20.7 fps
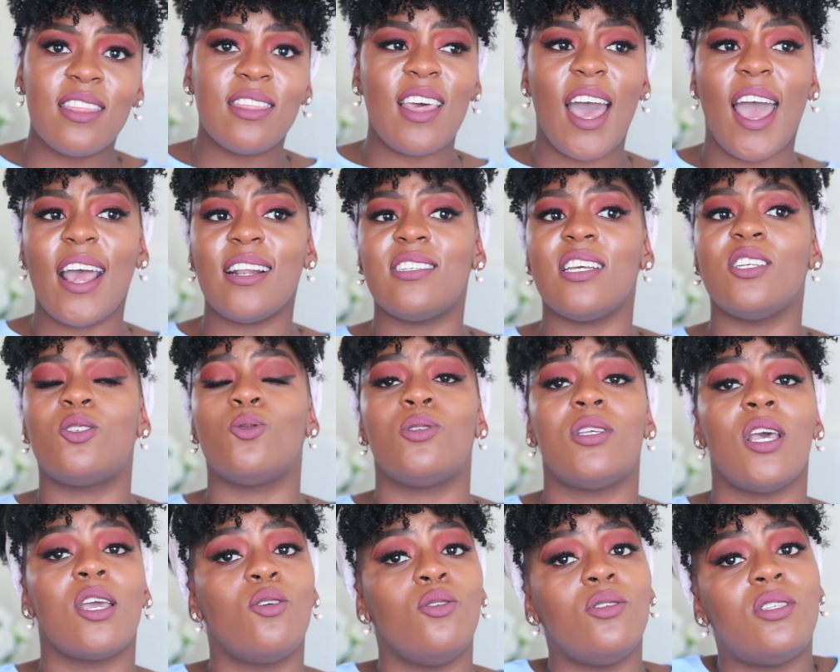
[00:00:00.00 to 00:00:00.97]
than that, it will
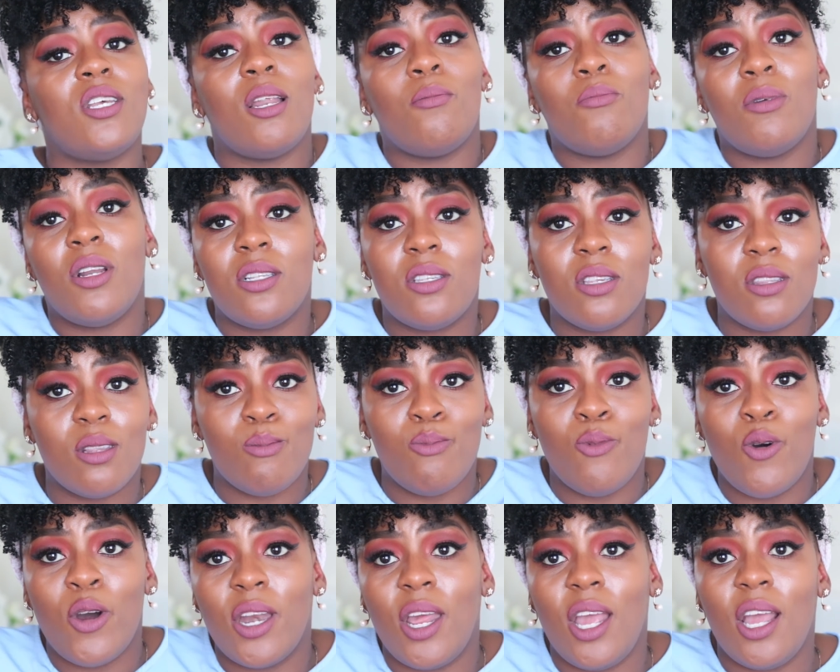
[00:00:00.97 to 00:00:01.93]
take you 10 minutes in the
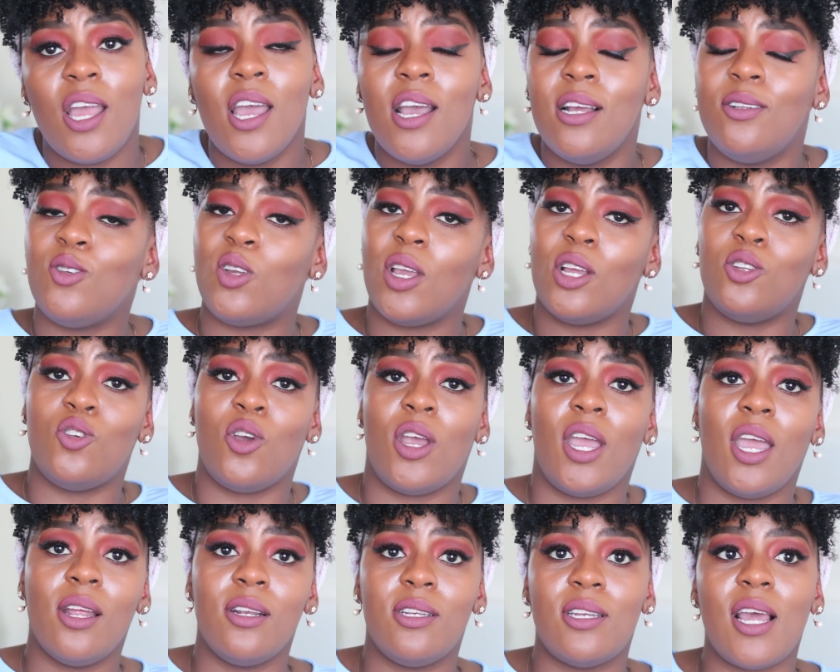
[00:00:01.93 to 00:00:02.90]
morning to get your
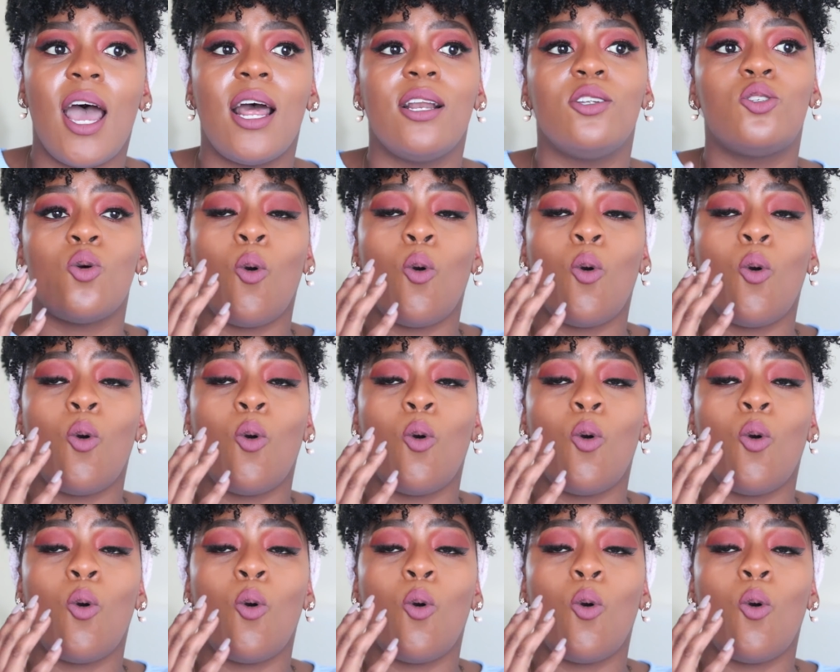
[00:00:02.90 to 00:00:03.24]
hair done.